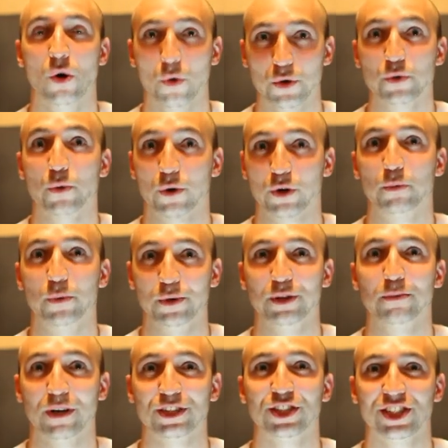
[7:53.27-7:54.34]
yeah, or you work pretty
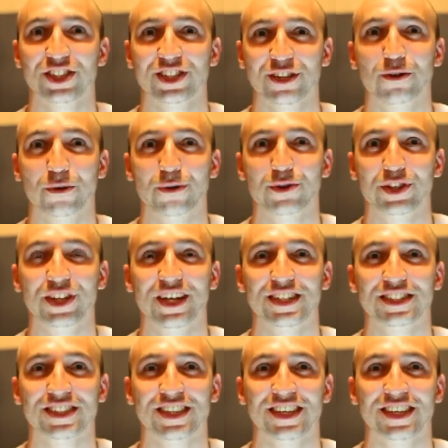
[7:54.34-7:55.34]
much all the days. No,